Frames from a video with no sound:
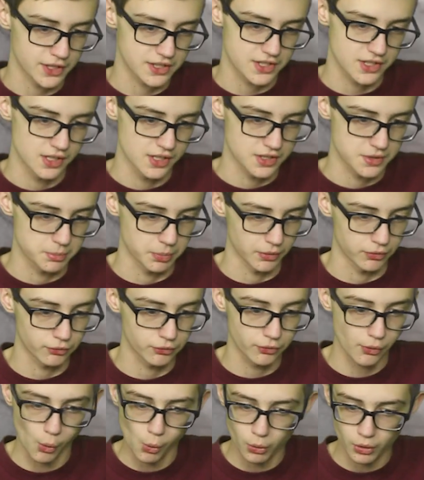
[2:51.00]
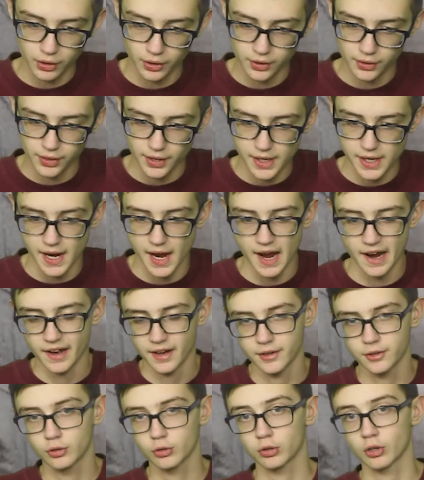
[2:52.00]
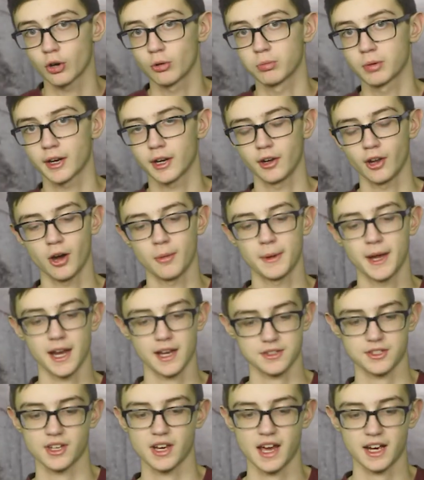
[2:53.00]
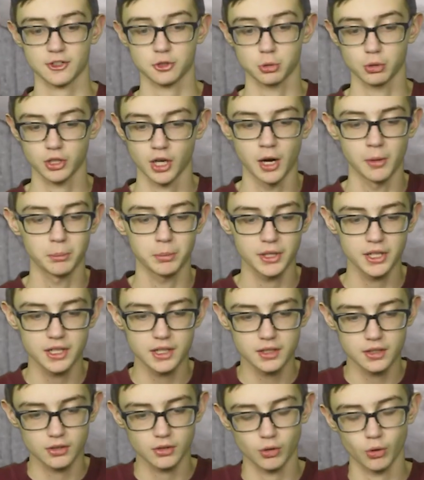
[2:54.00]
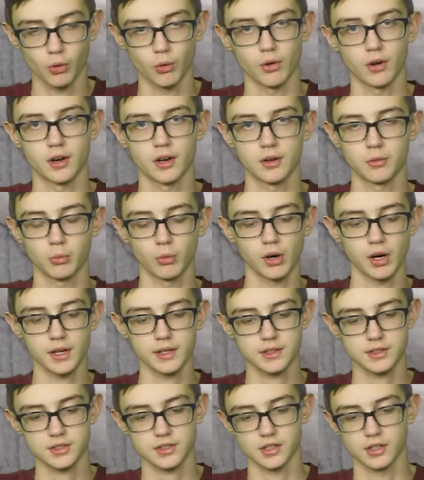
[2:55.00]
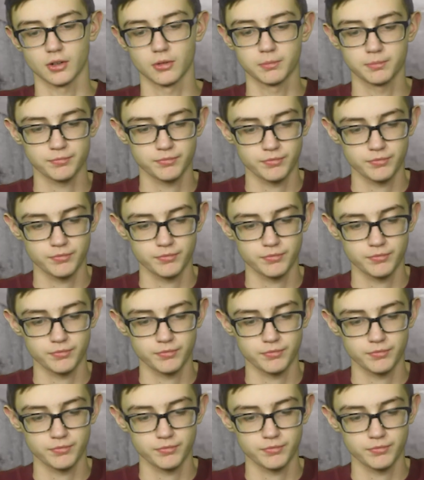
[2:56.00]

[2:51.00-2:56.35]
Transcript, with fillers: this is before they had Krom Kendama as an actual company or what, so.